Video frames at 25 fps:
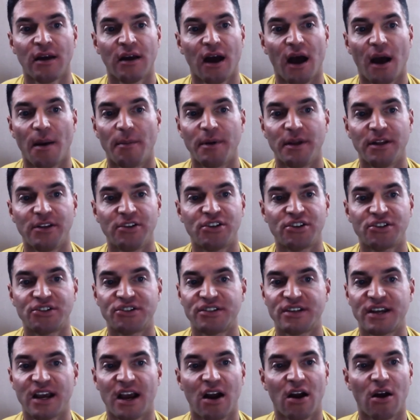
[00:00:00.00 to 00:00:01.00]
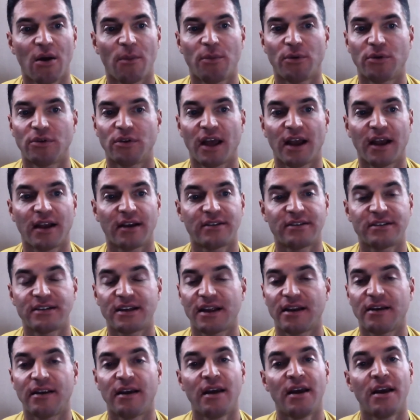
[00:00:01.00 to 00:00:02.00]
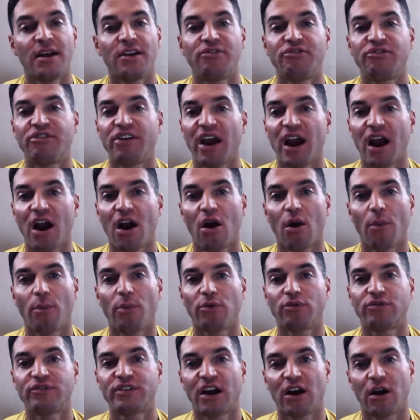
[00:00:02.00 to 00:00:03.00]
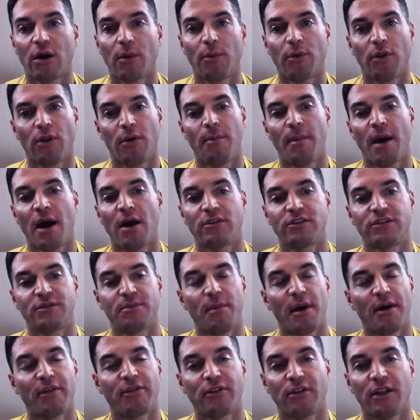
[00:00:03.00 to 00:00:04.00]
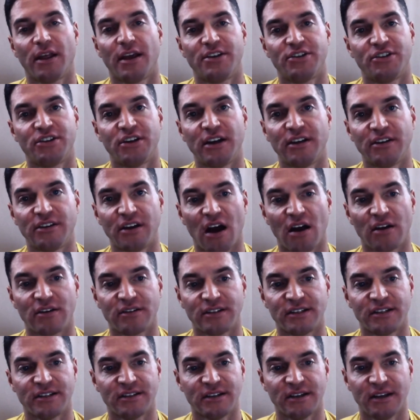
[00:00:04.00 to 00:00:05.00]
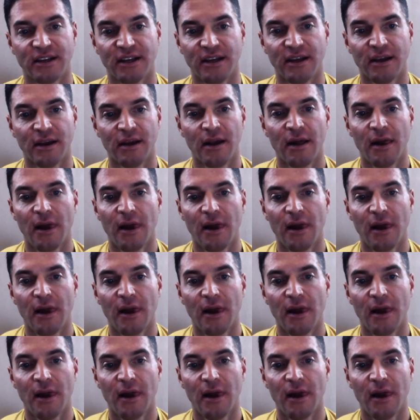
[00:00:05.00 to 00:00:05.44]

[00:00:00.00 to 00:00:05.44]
I mean, just terrible, like I said, terrible, terrible amounts of methylation and toxicity.